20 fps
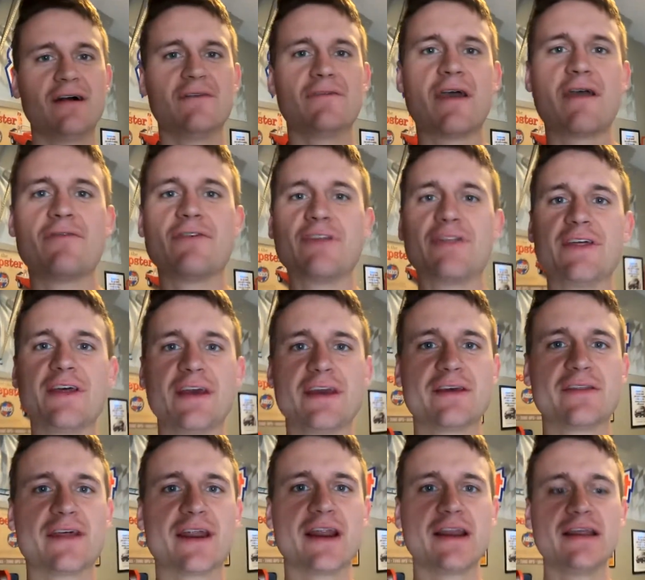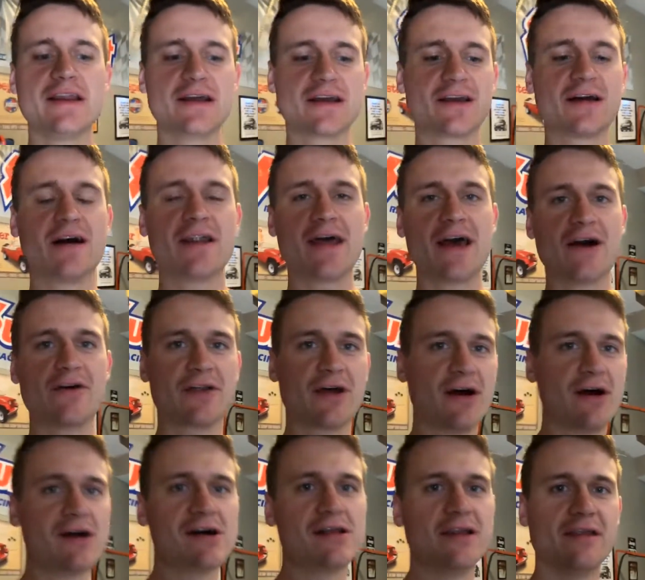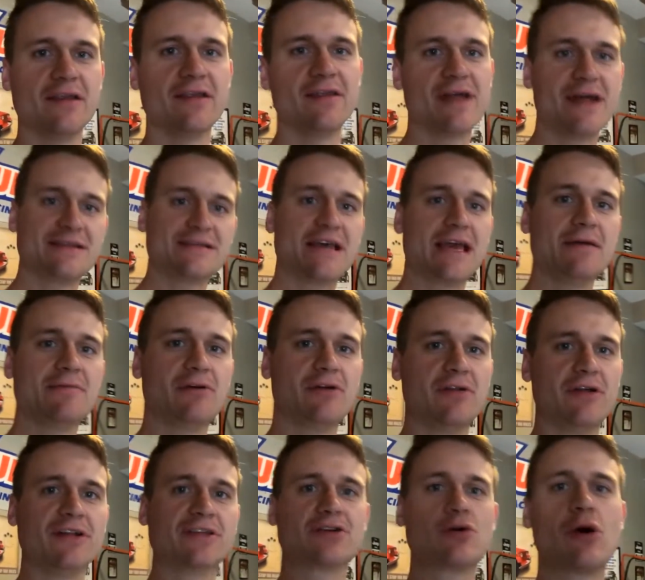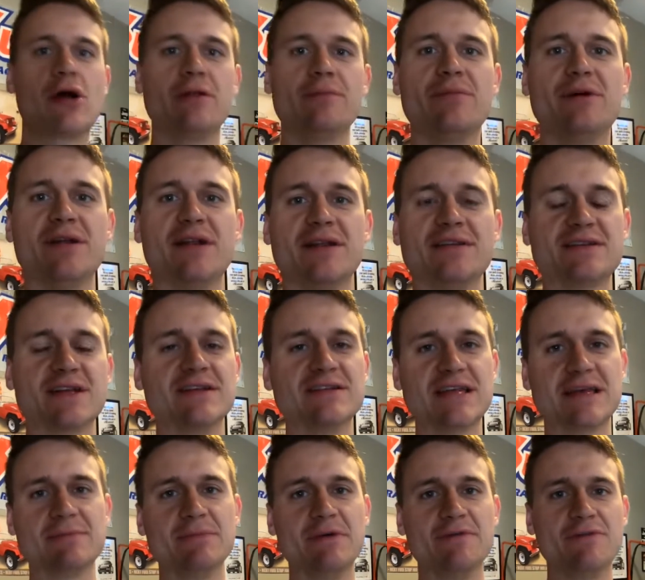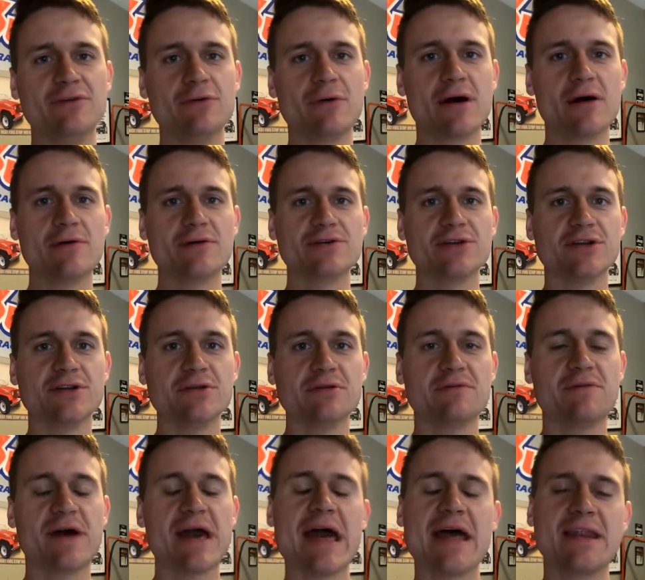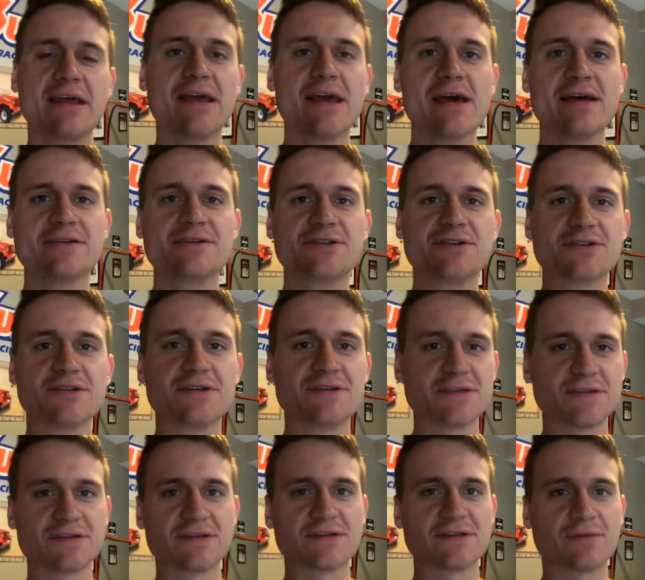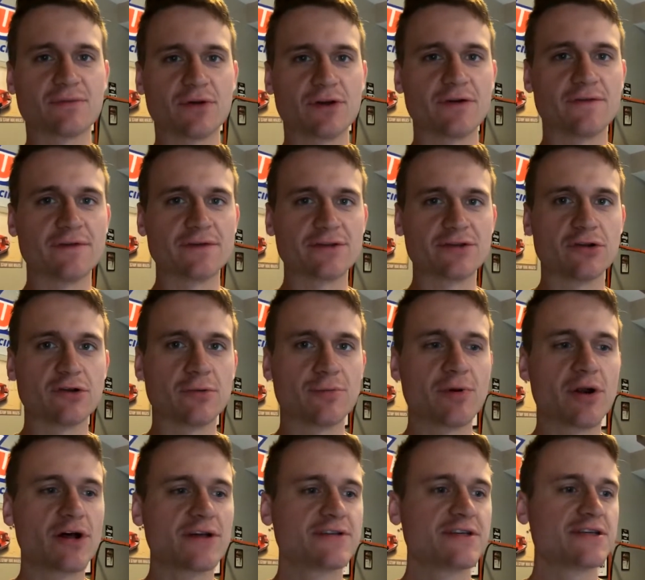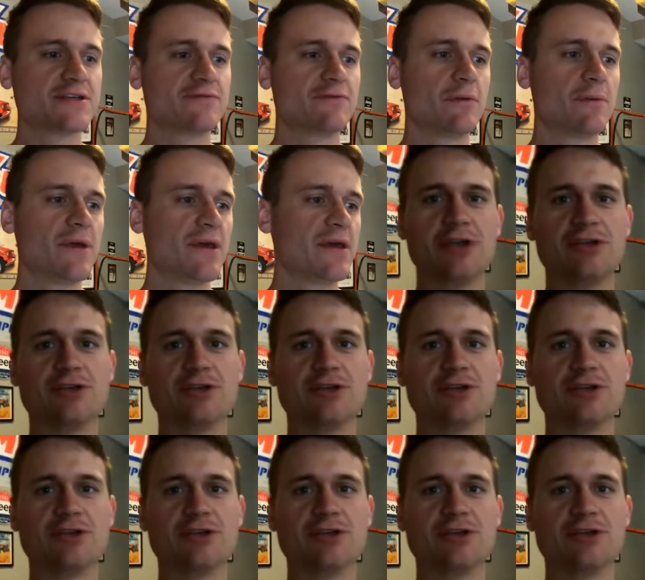of everything that I need to cut out on that table. It's quite a bit. It's gonna take me a few hours to do if I had to guess, just because it's somewhat of a slow process for me.